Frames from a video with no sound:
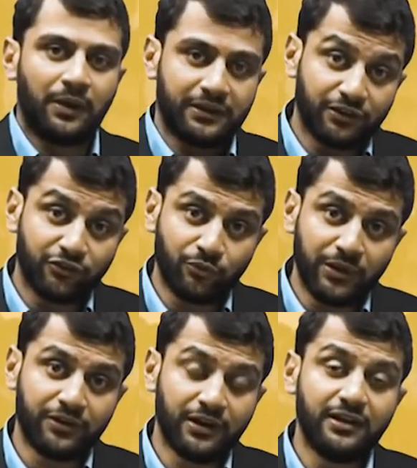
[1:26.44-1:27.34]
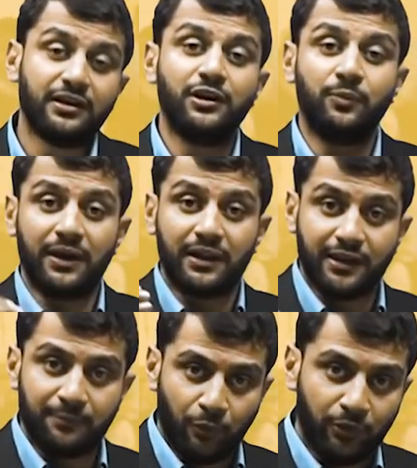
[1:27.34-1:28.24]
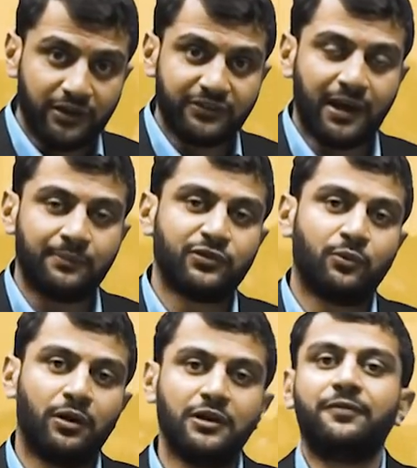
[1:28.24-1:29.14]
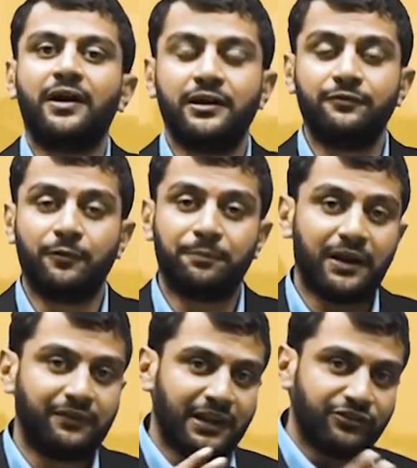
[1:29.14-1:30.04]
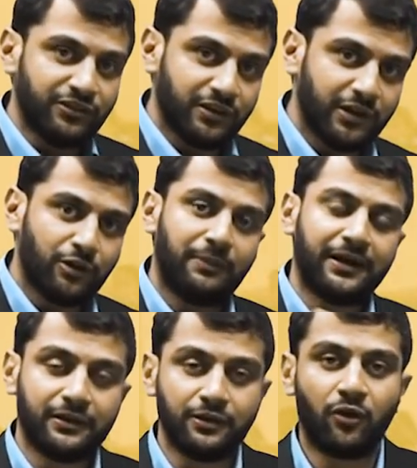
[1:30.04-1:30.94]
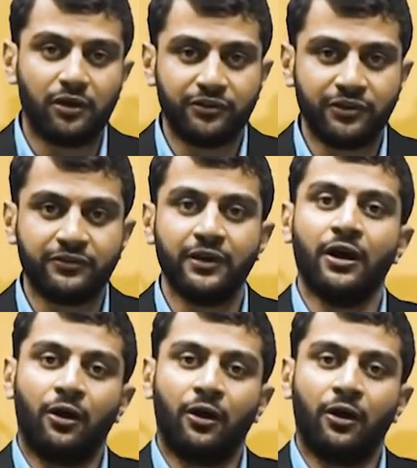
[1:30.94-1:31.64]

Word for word: Whether it is doing really, really well at their board exams, qualifying for private engineering or medical colleges,